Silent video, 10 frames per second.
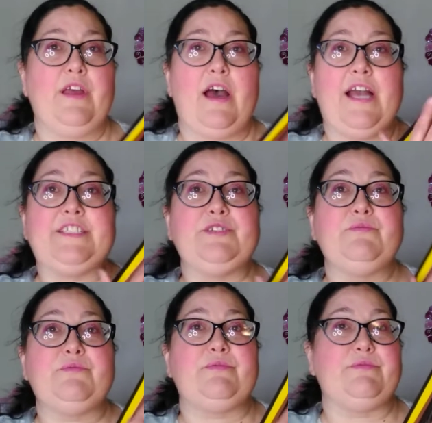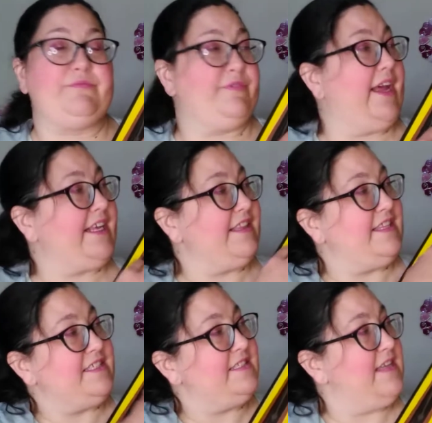I do like
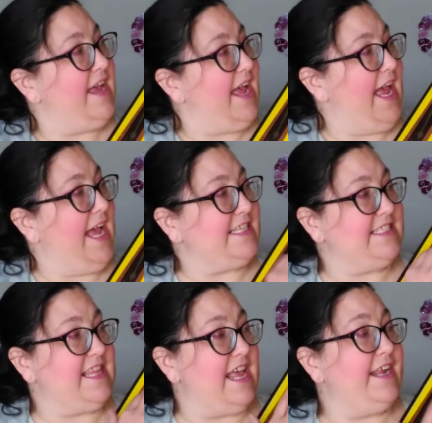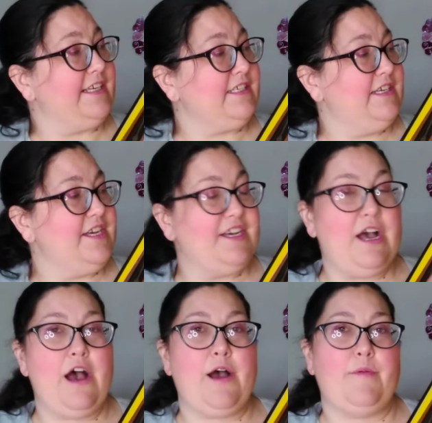this aesthetic.
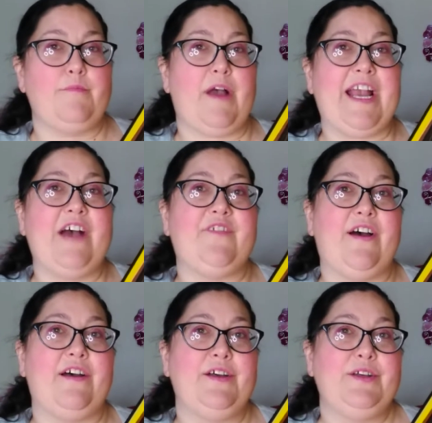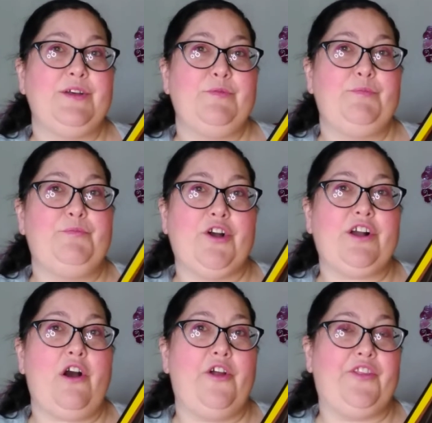I have a book
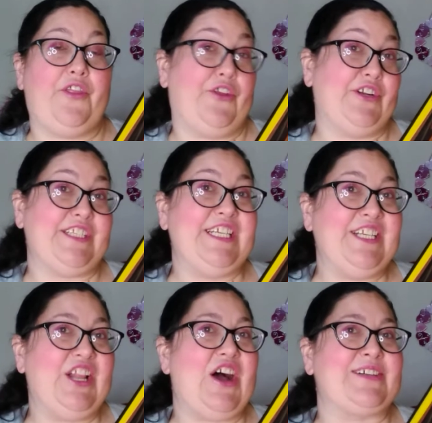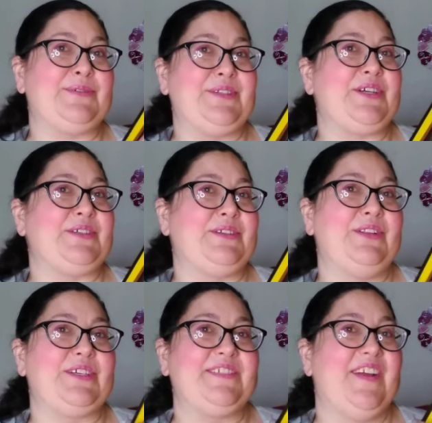called The 13 Clocks, which also
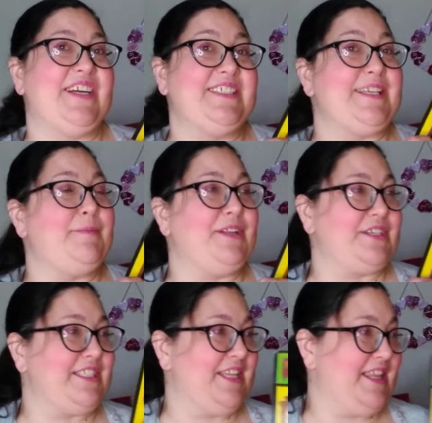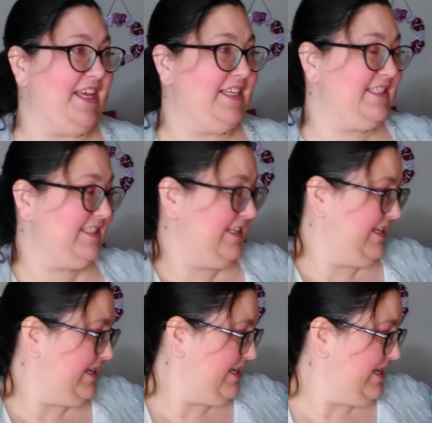looks very similar to this.
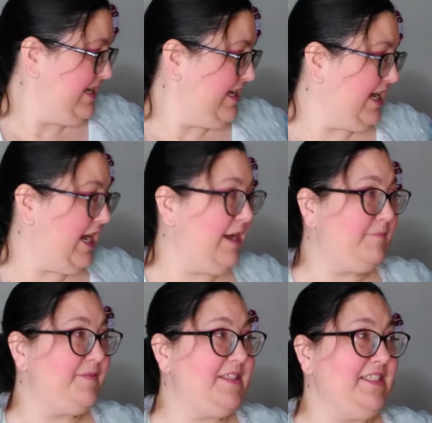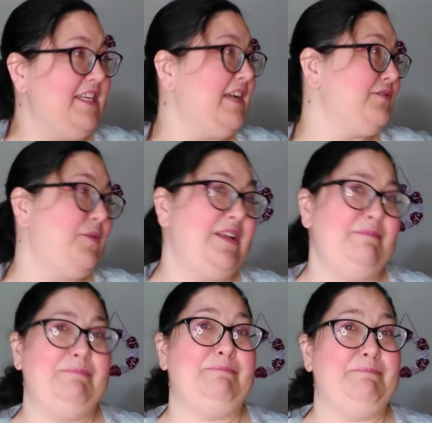This next one
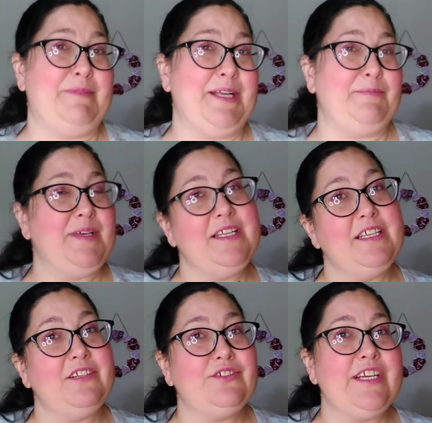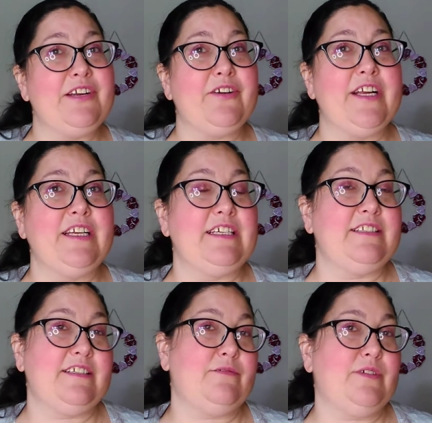might be a little triggering because
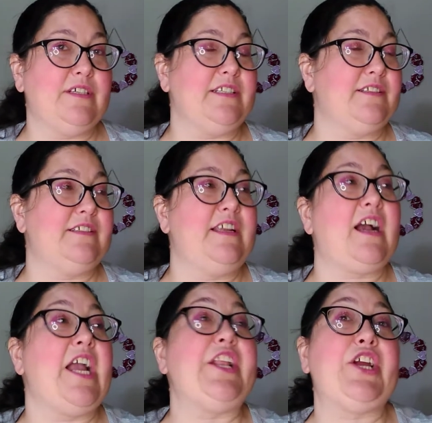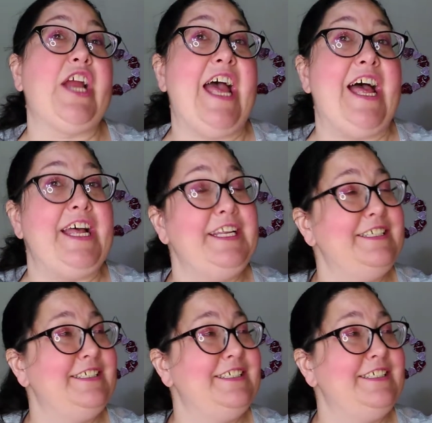it will get stuck in your head.